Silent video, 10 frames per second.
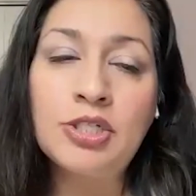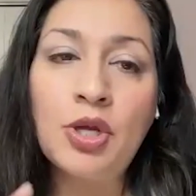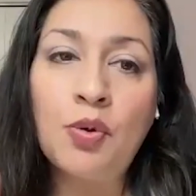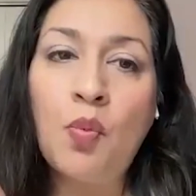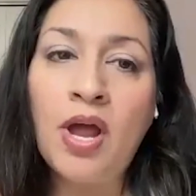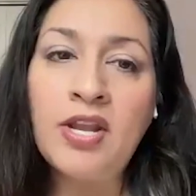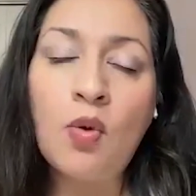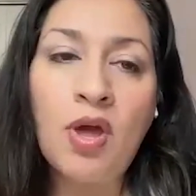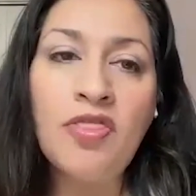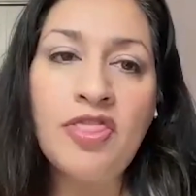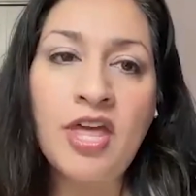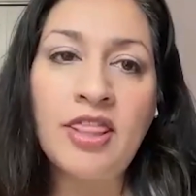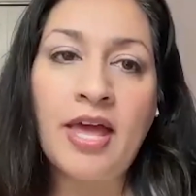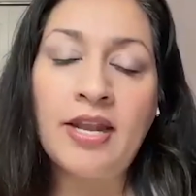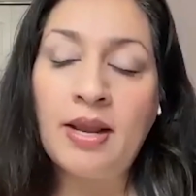So one
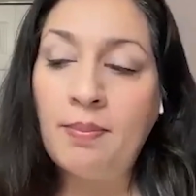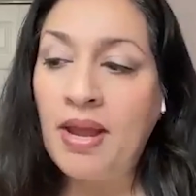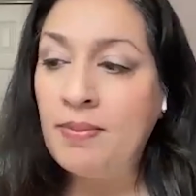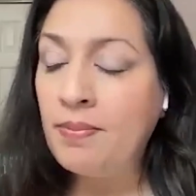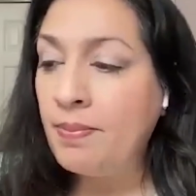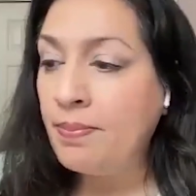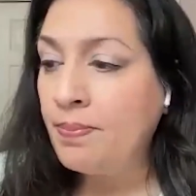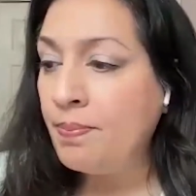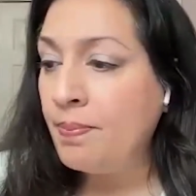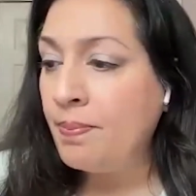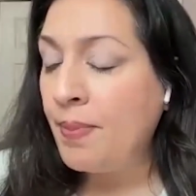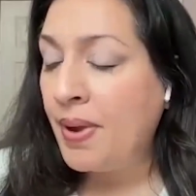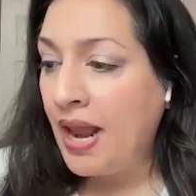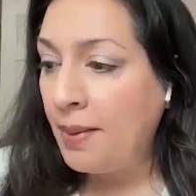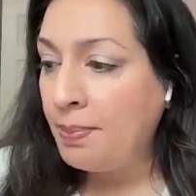thing that
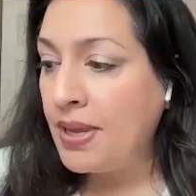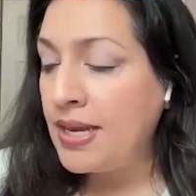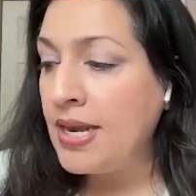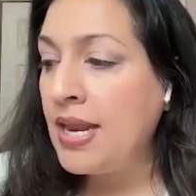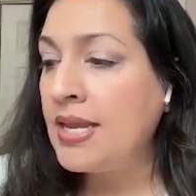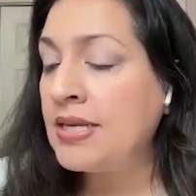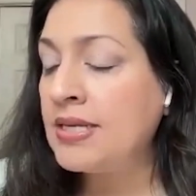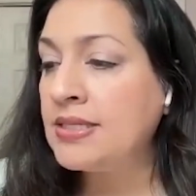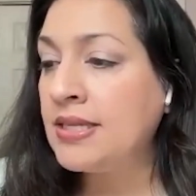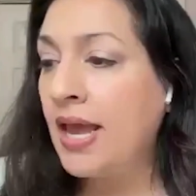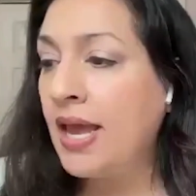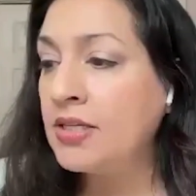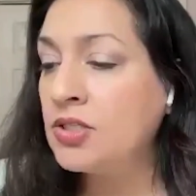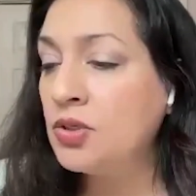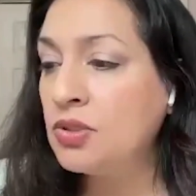might happen is
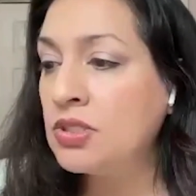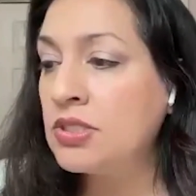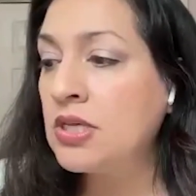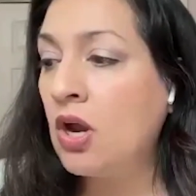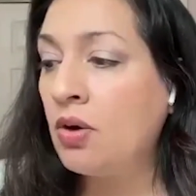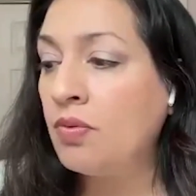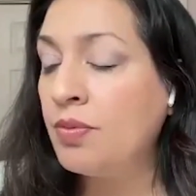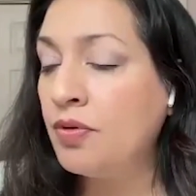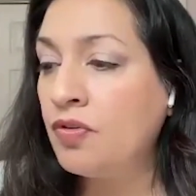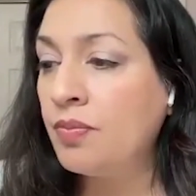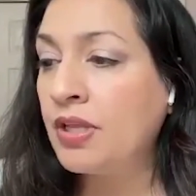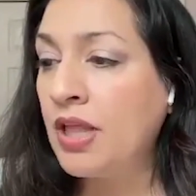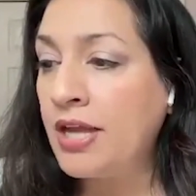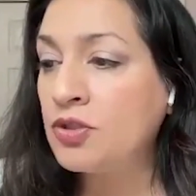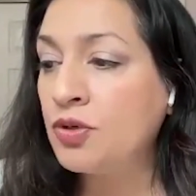that students are removed from the
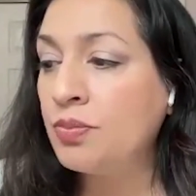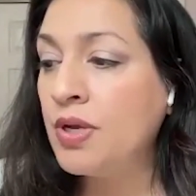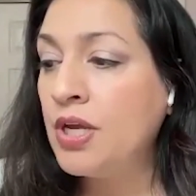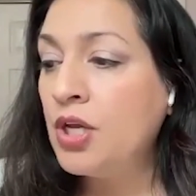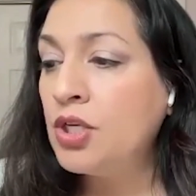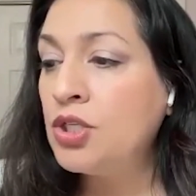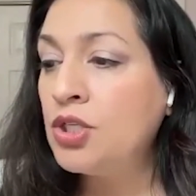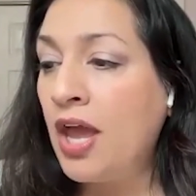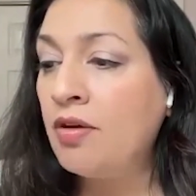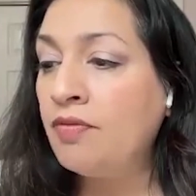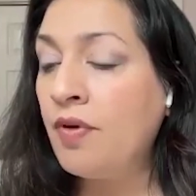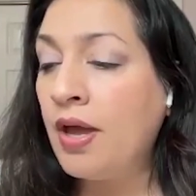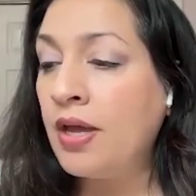classroom to have